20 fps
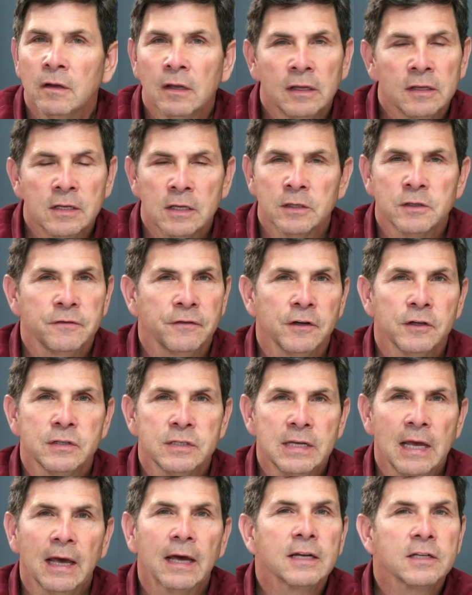It's very
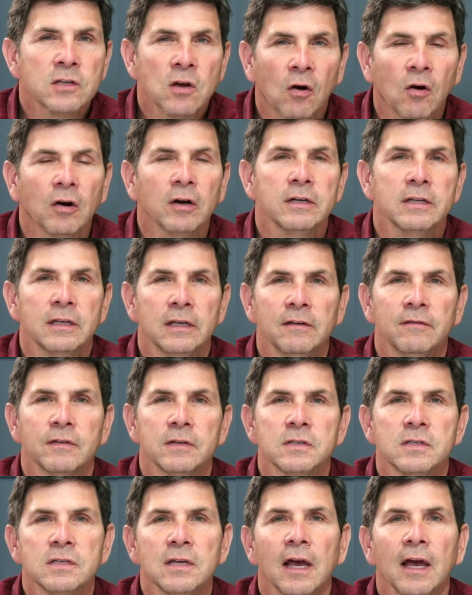sad. It's hard to
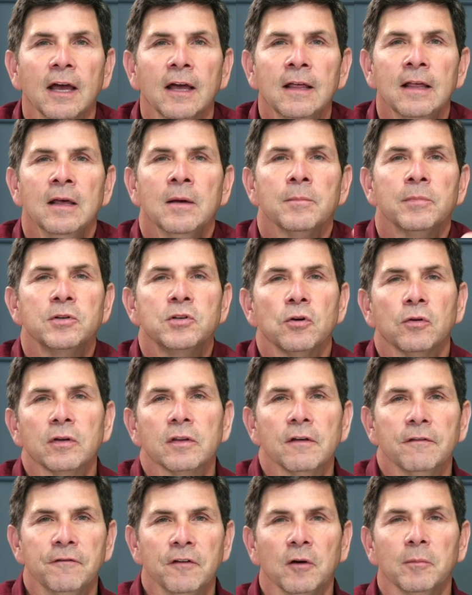even say. But
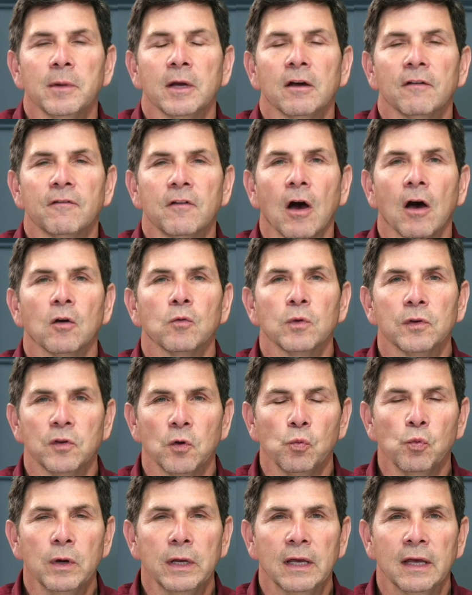during the filming of Gone with
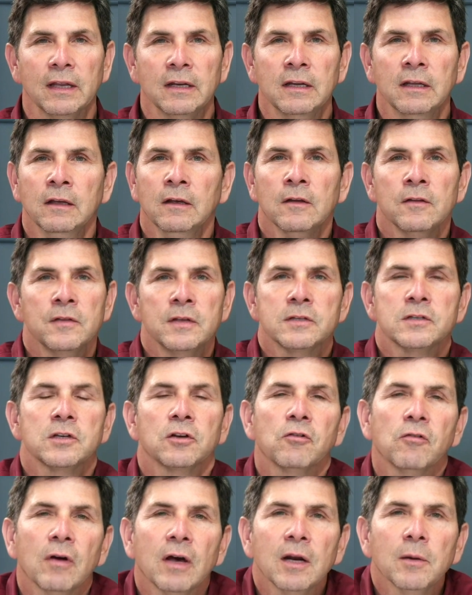the Wind, this
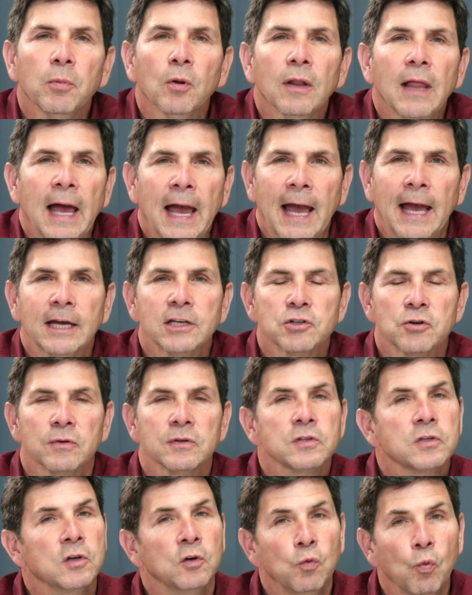incredible
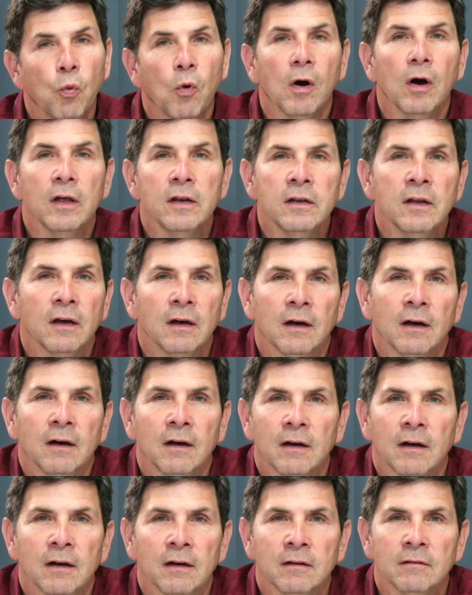actress who won
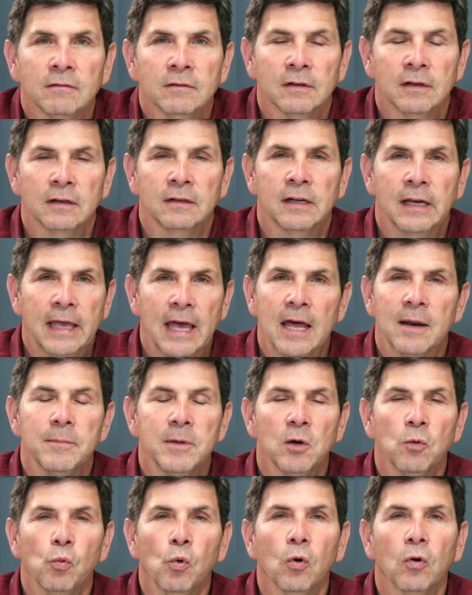an
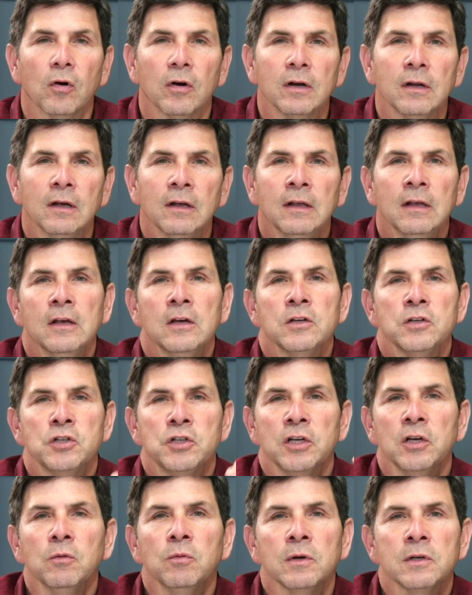Academy Award,
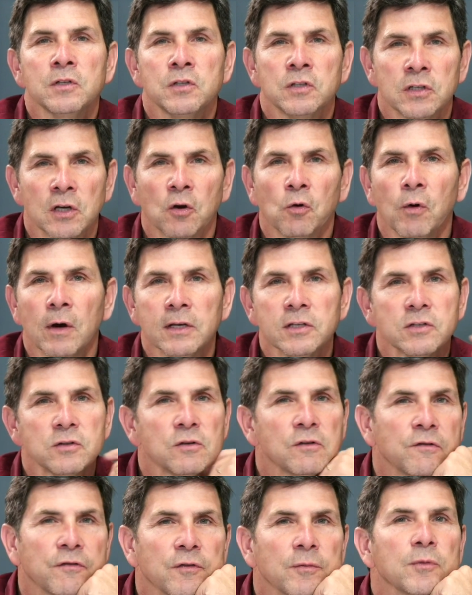she was
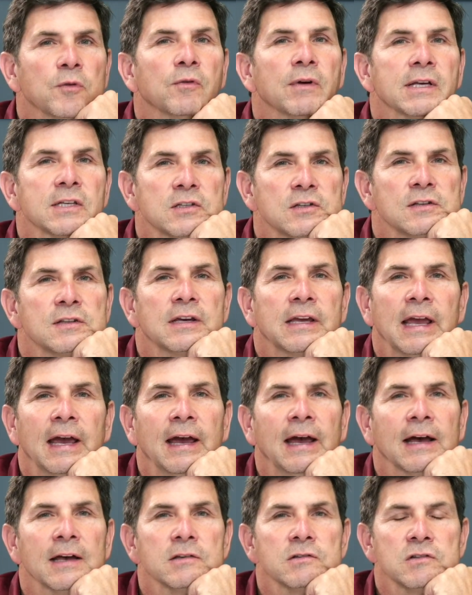sequestered from the rest of the
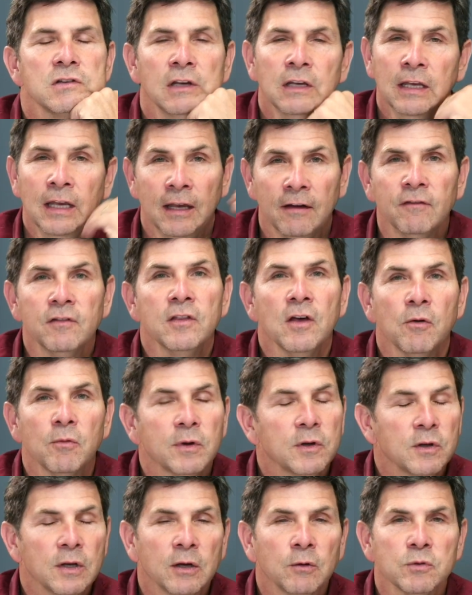cast, even though
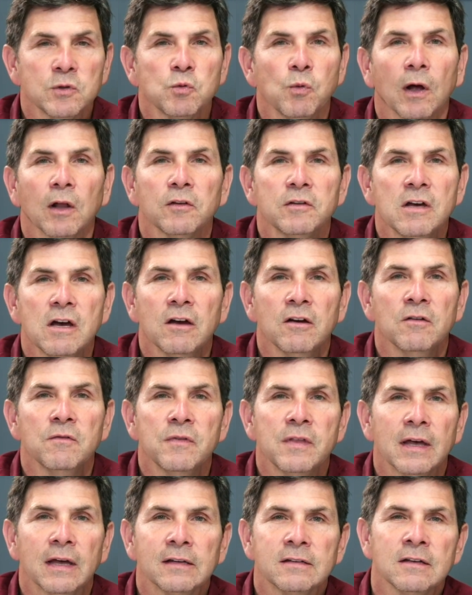it was well
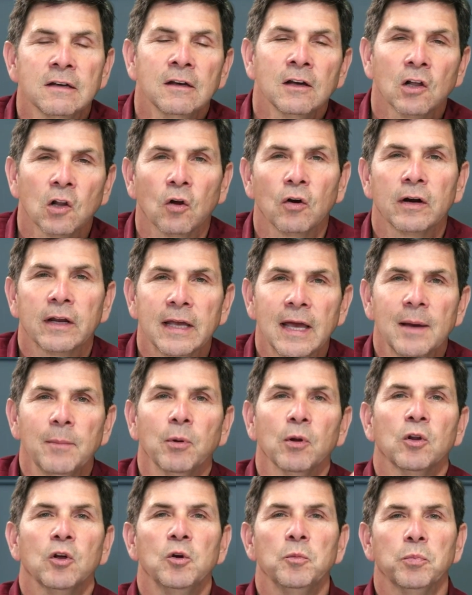known that Clark
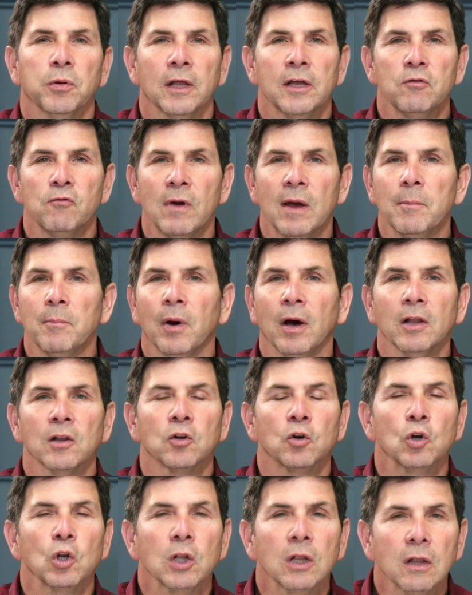Gable, who played Rhett
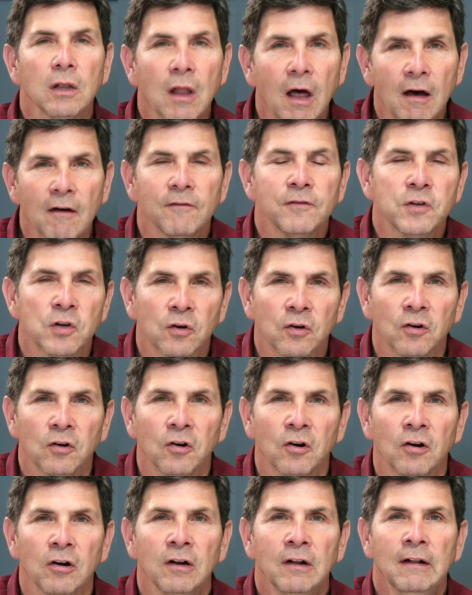Butler, loved
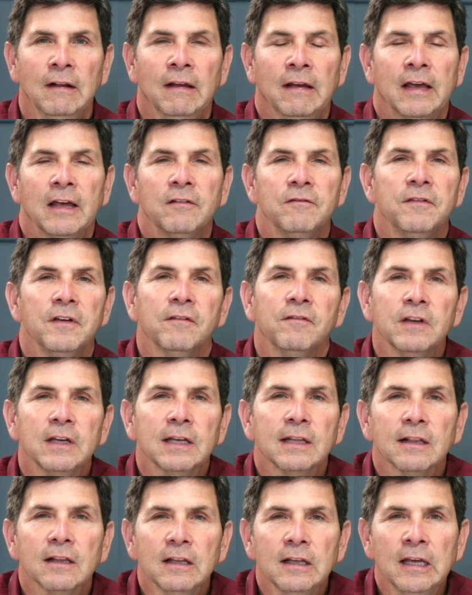her, and
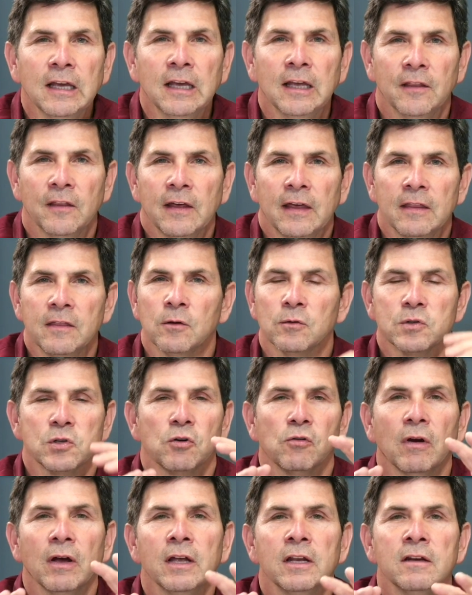Vivian Leigh, and there was
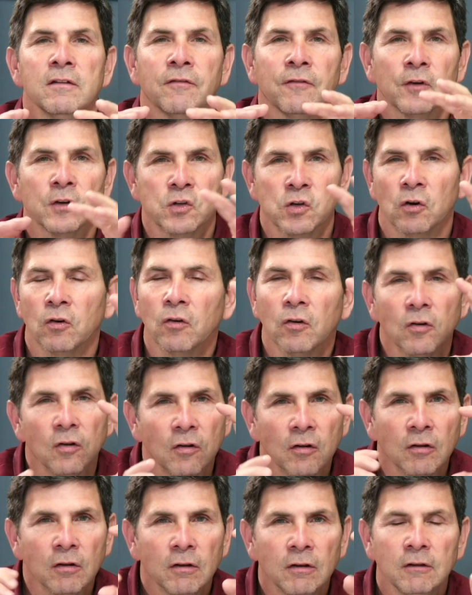a great
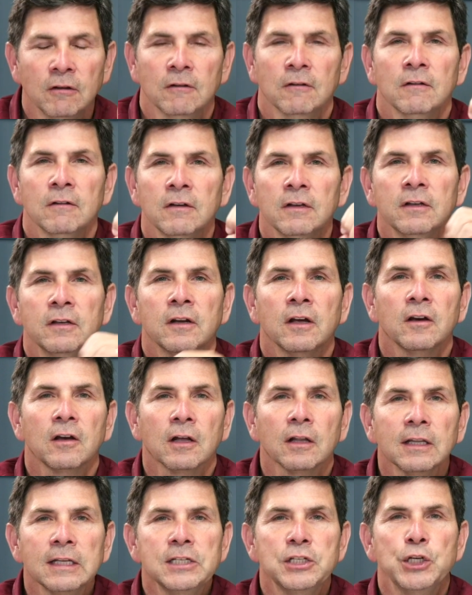fraternal
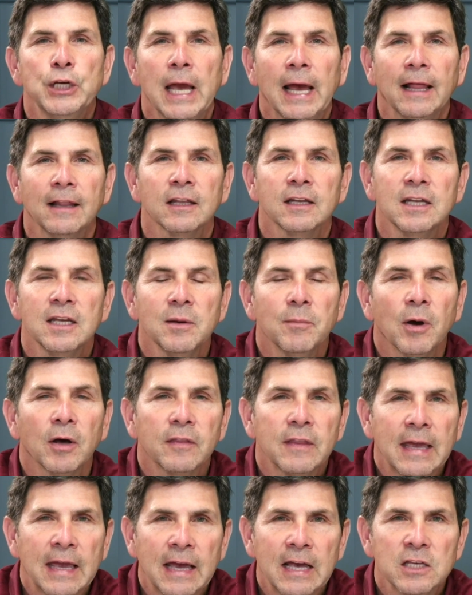collegiality
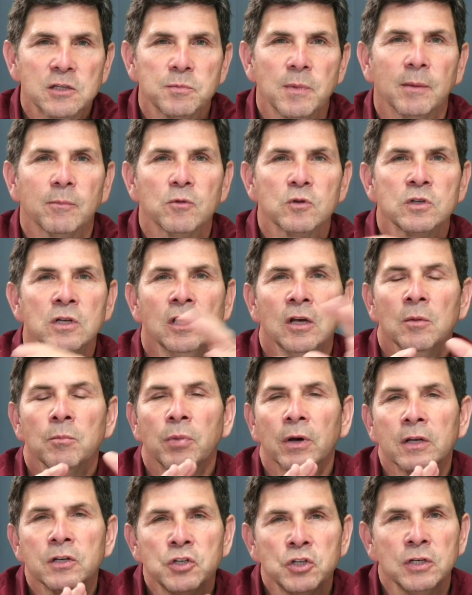among the cast members.
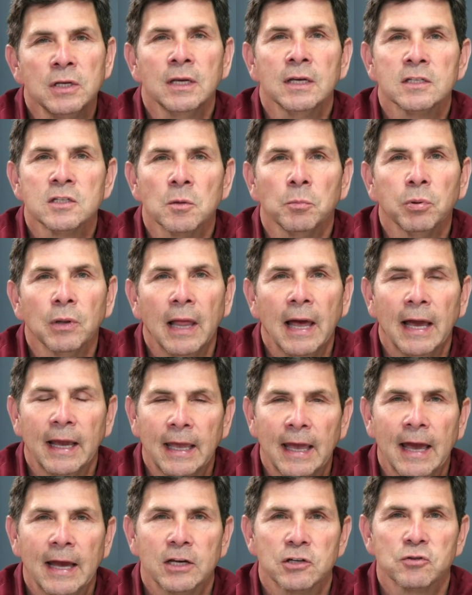But she, as a
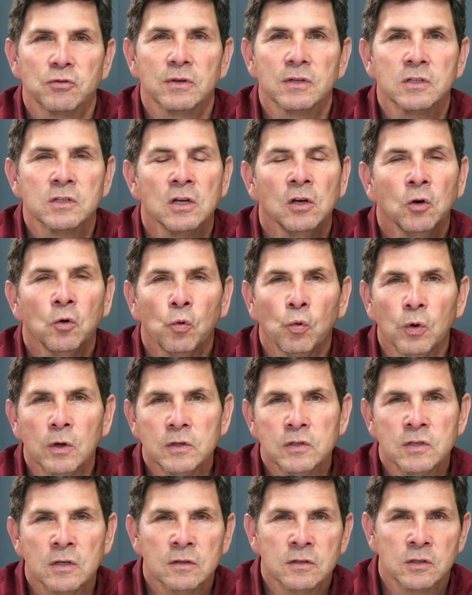black actress,
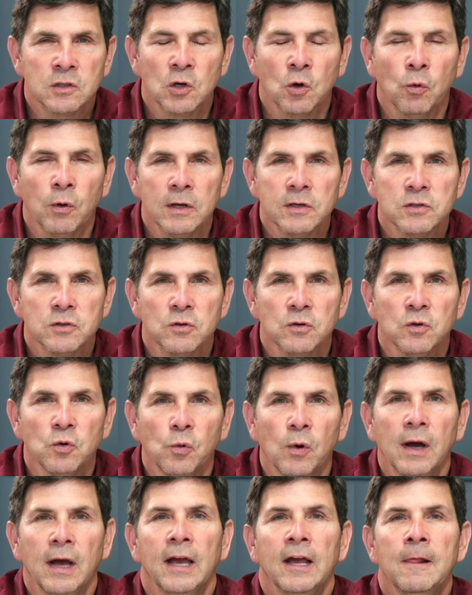was sequestered
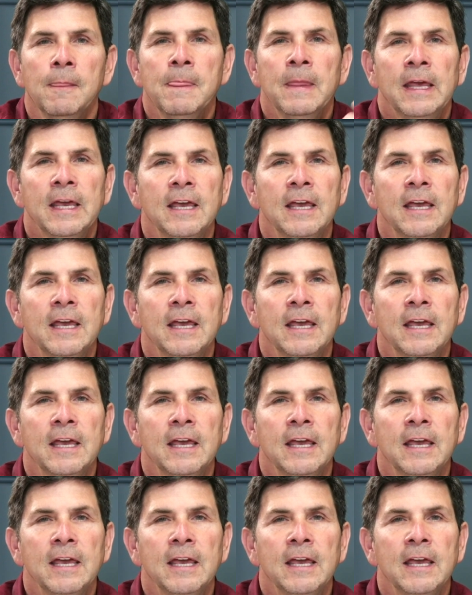away.